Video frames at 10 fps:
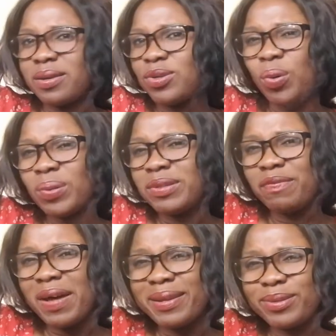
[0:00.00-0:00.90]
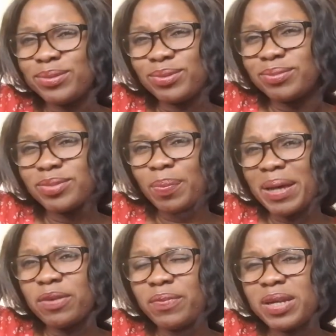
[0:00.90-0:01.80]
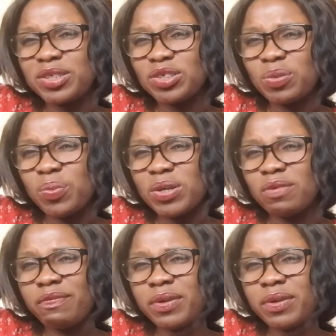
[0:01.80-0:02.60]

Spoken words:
you're undervalued, some kind of relationship where you